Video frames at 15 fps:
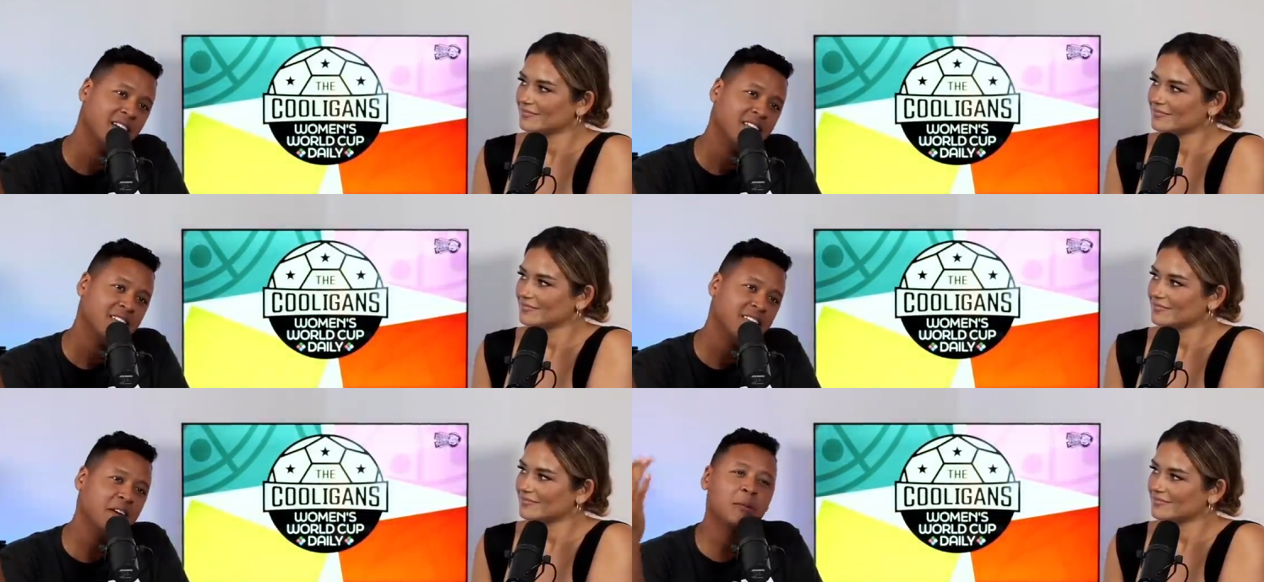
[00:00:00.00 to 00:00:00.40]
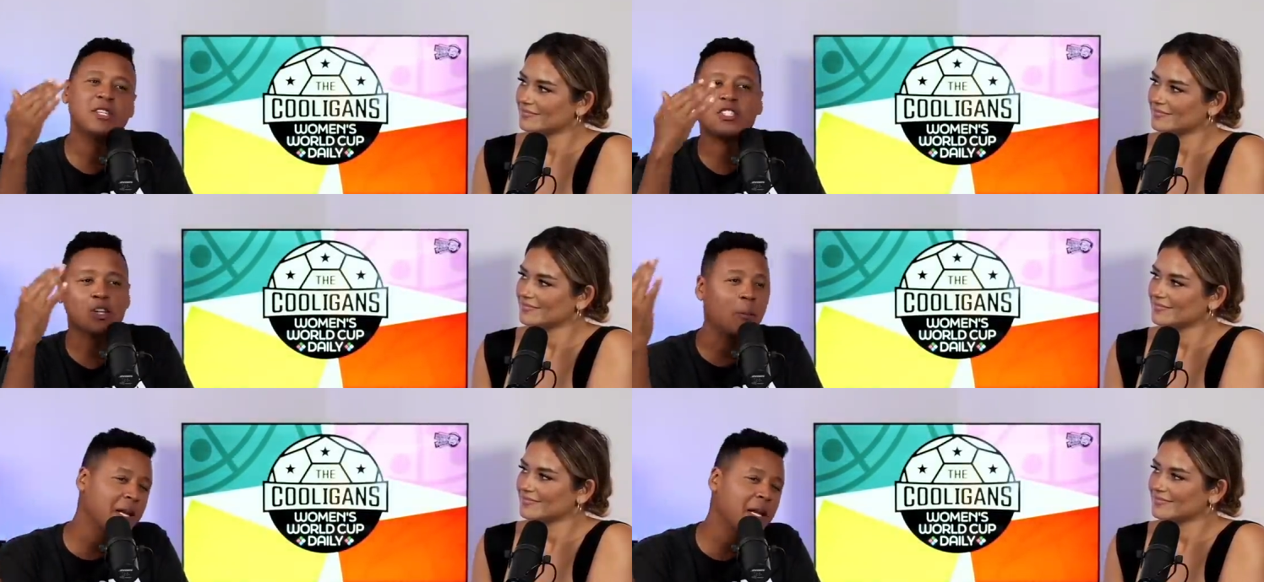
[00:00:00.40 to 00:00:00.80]
Speaker 1: there have been
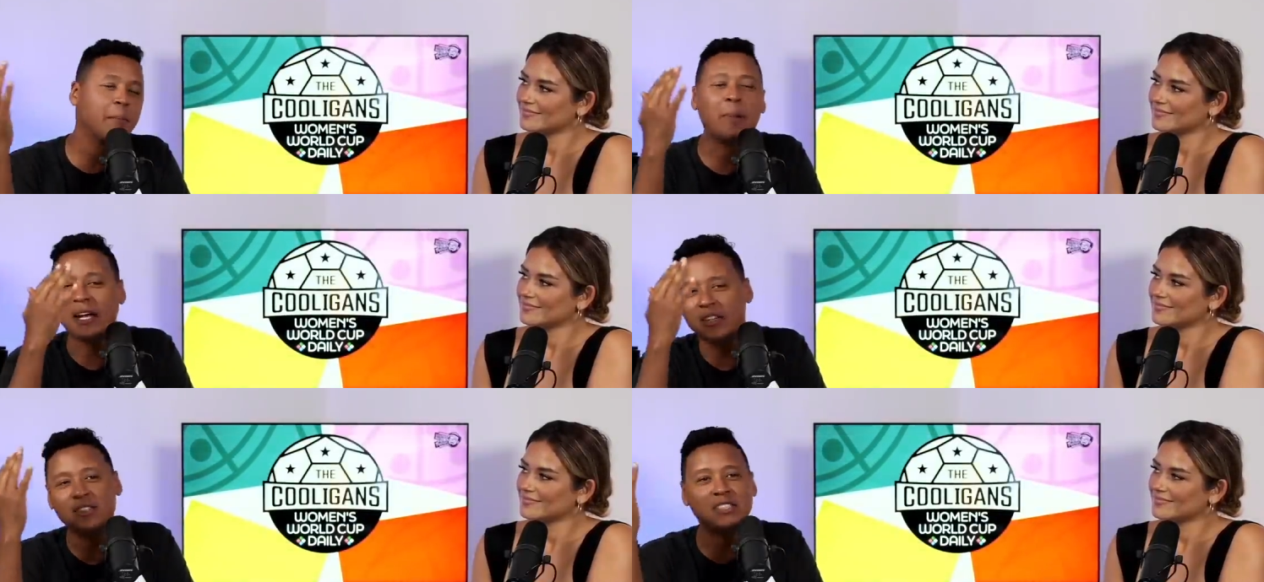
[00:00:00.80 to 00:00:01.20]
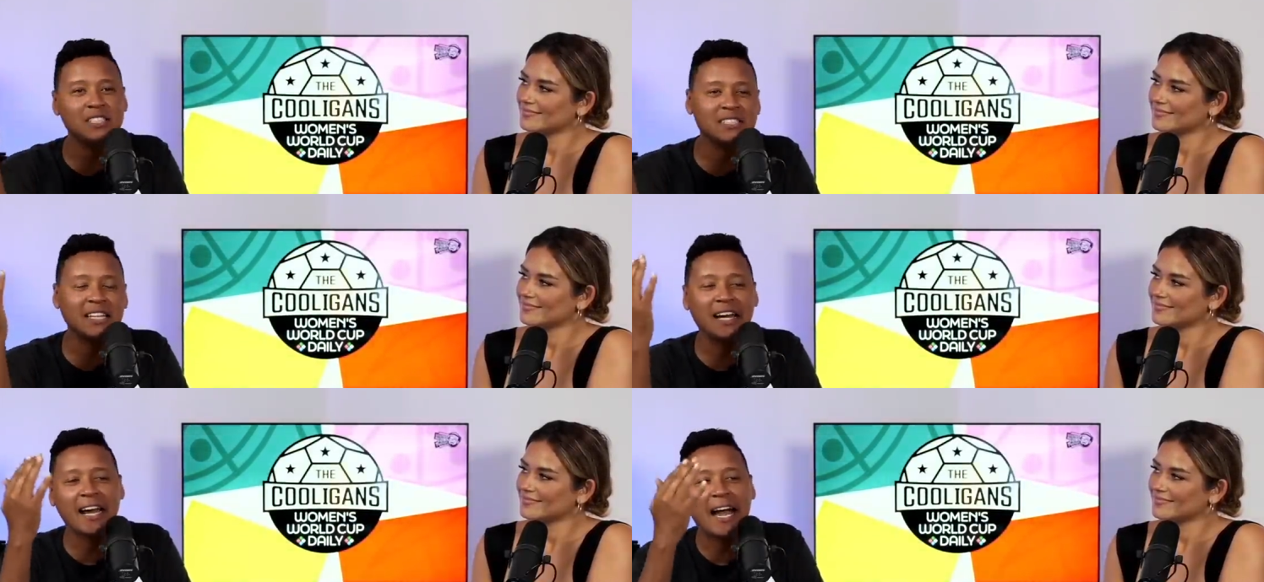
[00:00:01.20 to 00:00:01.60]
so many
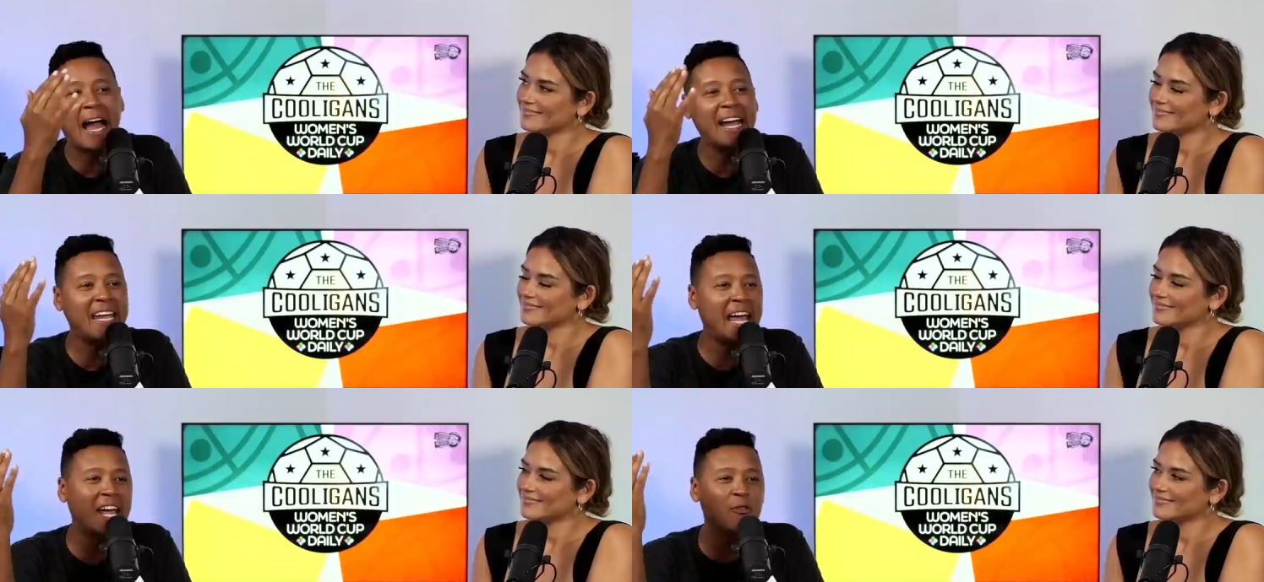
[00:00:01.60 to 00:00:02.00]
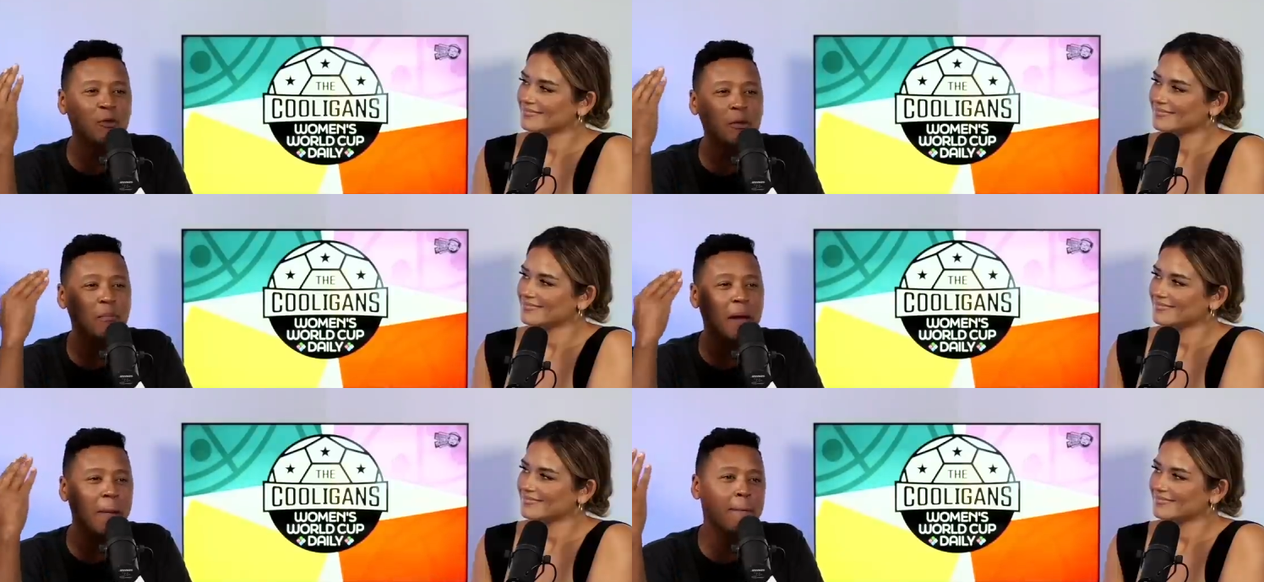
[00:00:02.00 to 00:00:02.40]
penalties that I, I can't
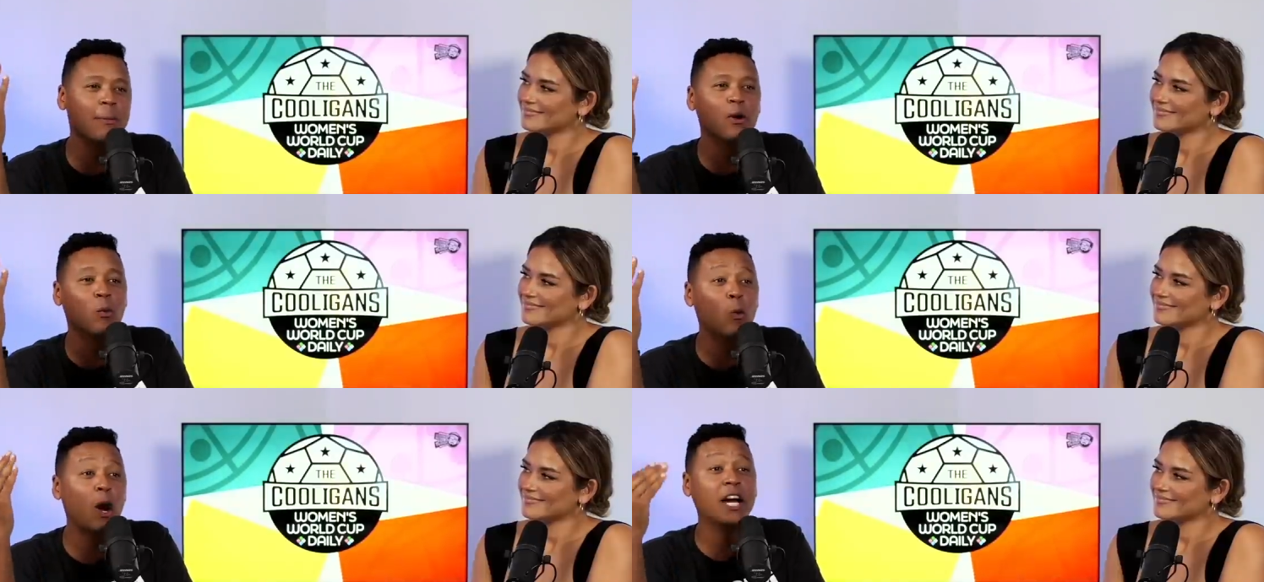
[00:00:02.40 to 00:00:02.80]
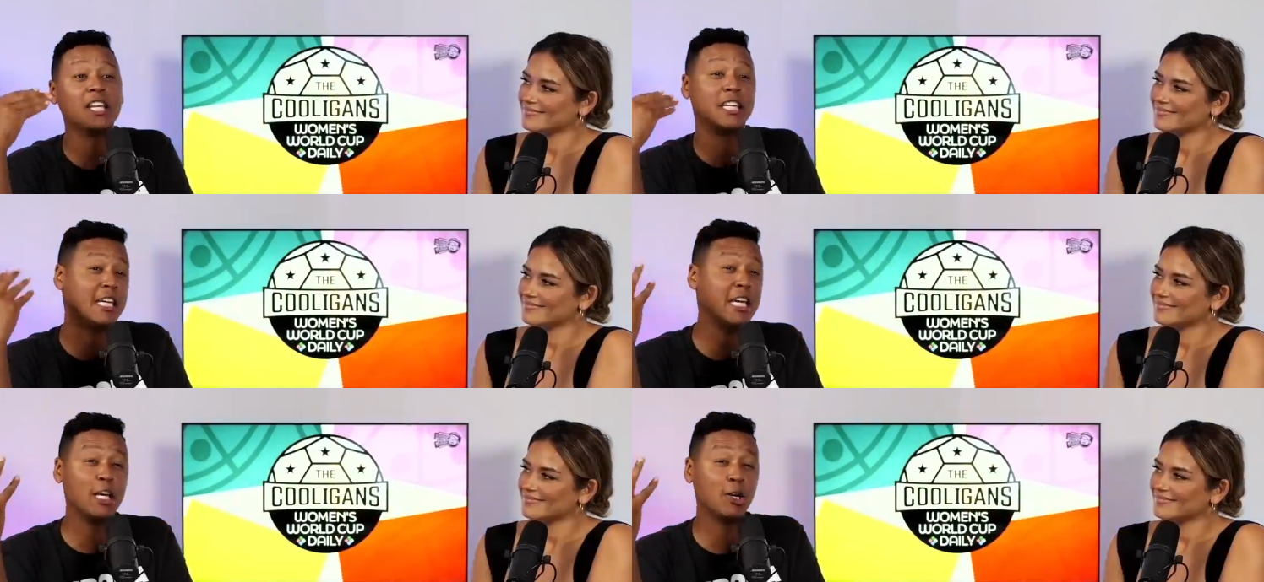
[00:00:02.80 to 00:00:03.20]
remember
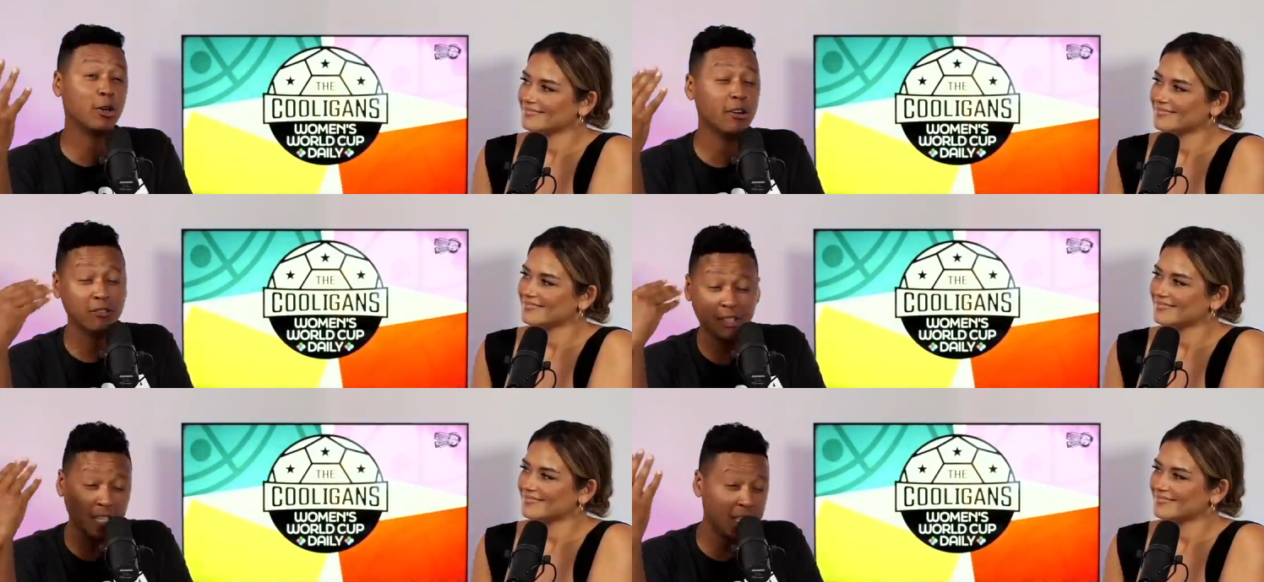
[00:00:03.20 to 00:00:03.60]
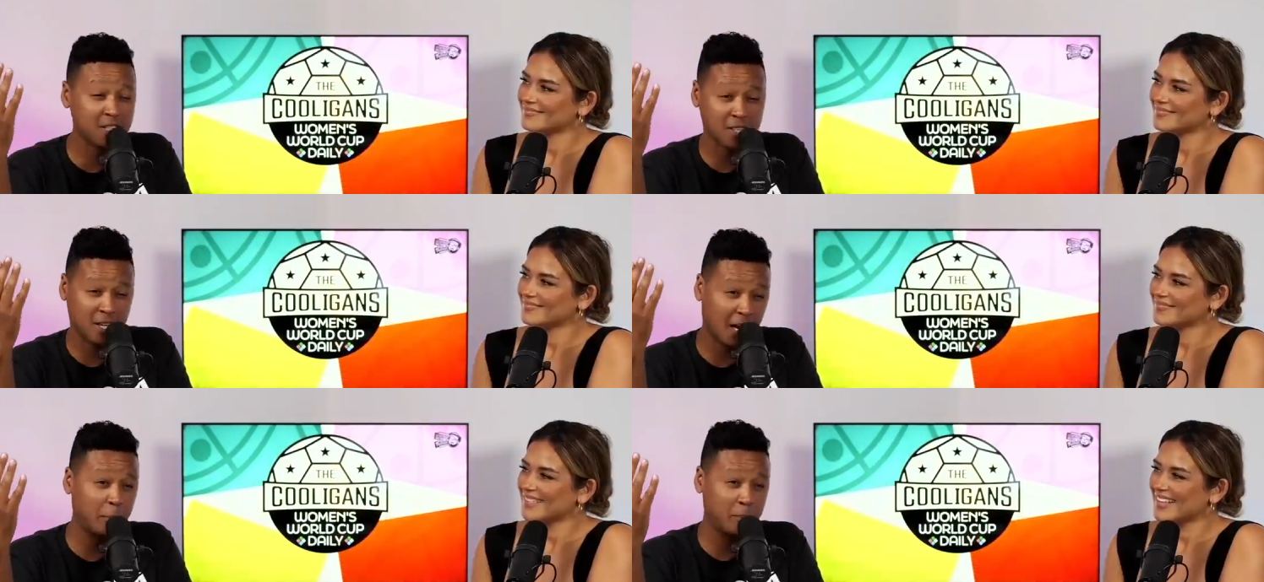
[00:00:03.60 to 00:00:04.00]
what year of Leagues
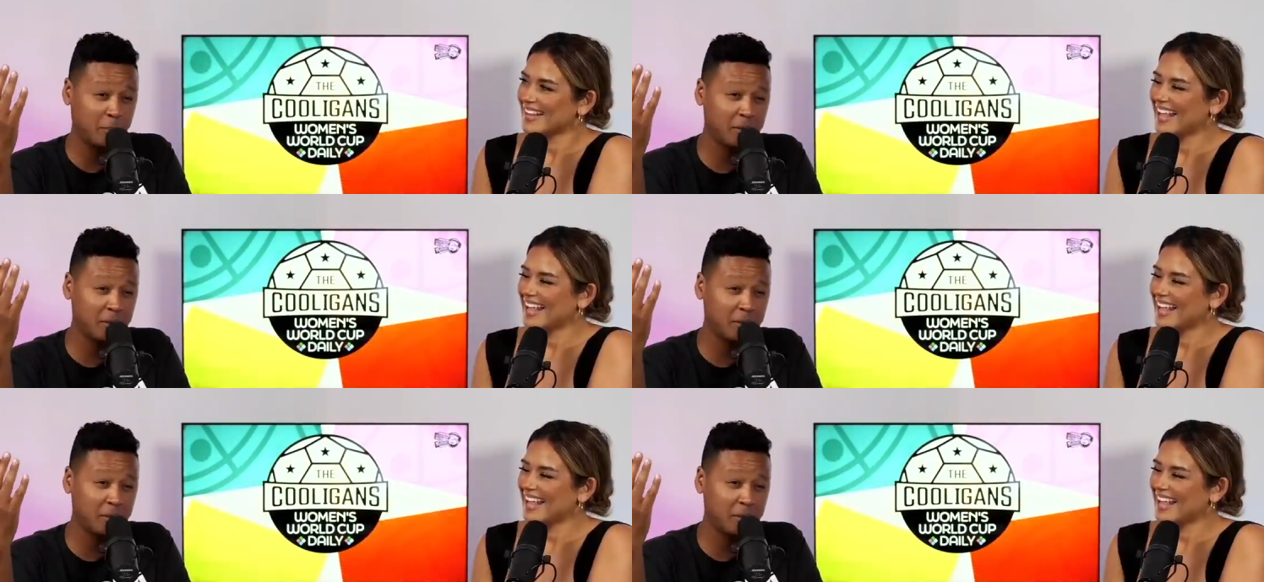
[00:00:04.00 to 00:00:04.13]
Cup